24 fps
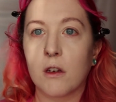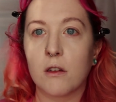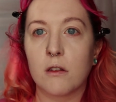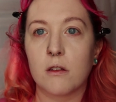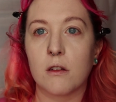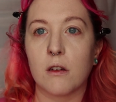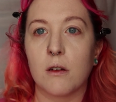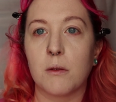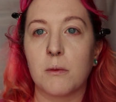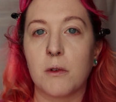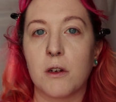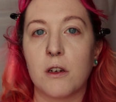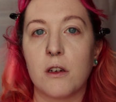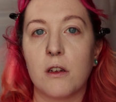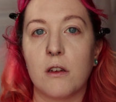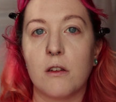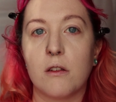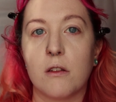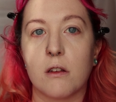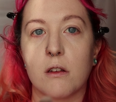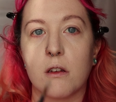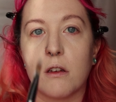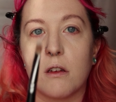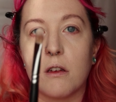So I'm going to
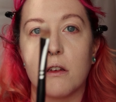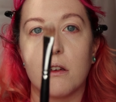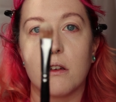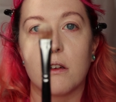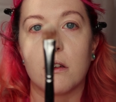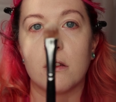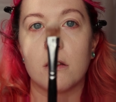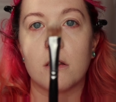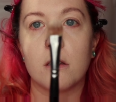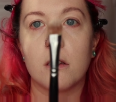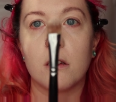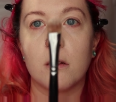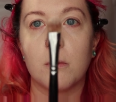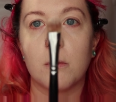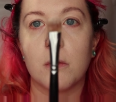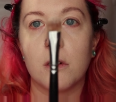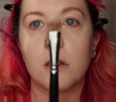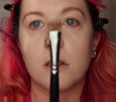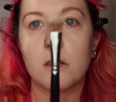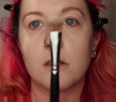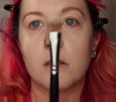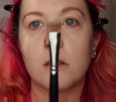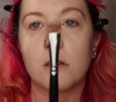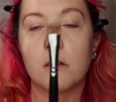use a concealer
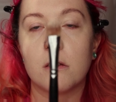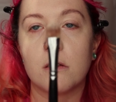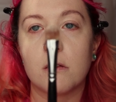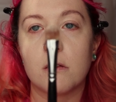brush